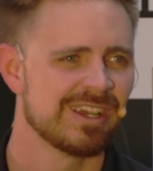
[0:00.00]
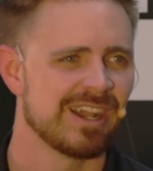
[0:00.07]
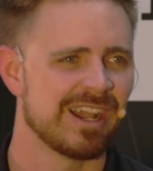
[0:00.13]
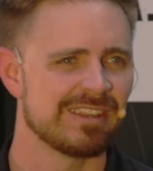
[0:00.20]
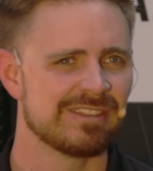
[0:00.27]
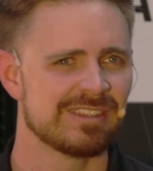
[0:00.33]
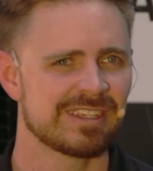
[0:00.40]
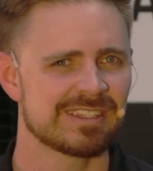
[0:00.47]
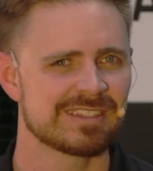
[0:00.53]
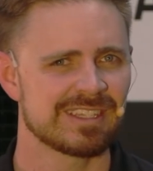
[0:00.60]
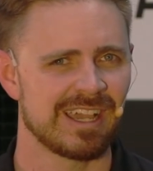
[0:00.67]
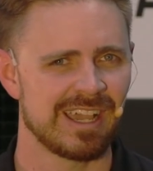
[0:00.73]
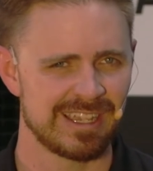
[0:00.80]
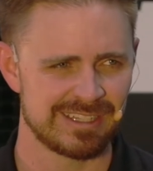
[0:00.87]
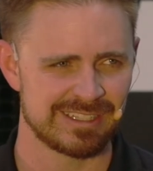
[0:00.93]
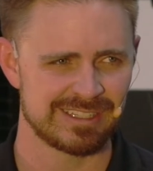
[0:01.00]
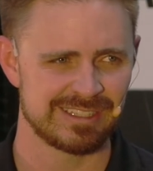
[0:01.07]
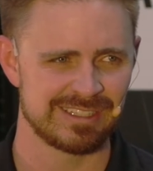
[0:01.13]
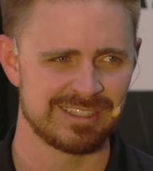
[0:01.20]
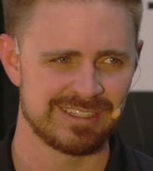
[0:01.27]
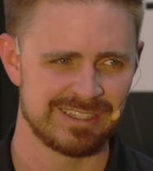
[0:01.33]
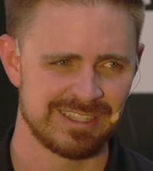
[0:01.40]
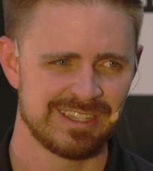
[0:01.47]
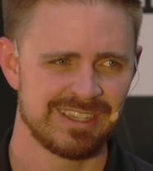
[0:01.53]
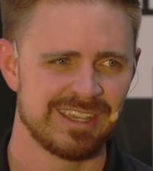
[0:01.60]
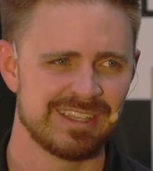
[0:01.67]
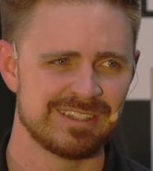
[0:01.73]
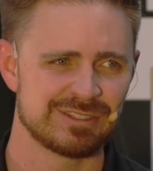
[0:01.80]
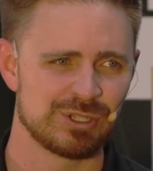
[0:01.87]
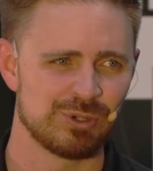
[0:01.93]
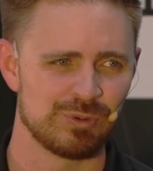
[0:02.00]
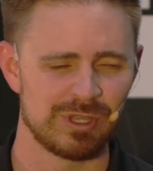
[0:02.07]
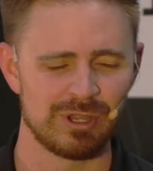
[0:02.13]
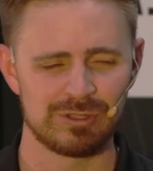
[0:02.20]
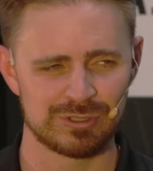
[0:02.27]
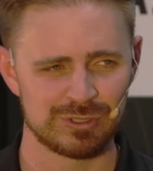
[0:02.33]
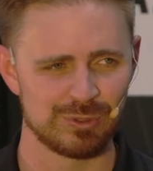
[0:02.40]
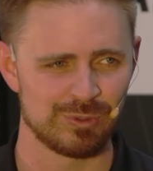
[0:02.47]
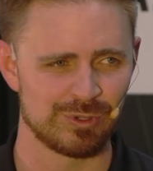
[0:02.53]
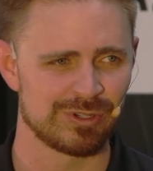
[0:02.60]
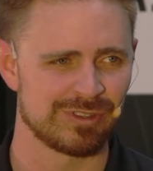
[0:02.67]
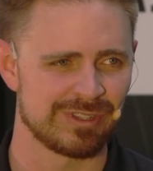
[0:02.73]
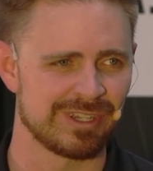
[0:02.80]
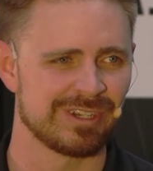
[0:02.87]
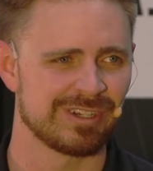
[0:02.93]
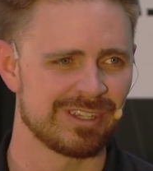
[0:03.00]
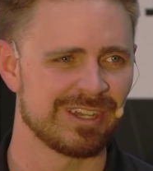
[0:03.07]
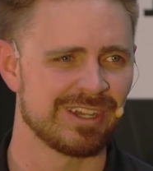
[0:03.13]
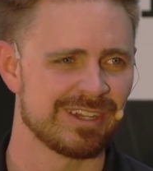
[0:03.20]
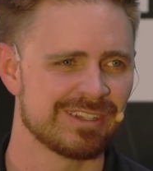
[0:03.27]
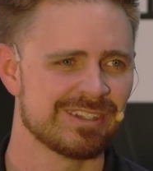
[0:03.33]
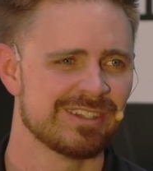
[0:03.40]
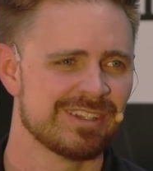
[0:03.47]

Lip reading: I think it's a Heineken. And so we also worked there, yeah.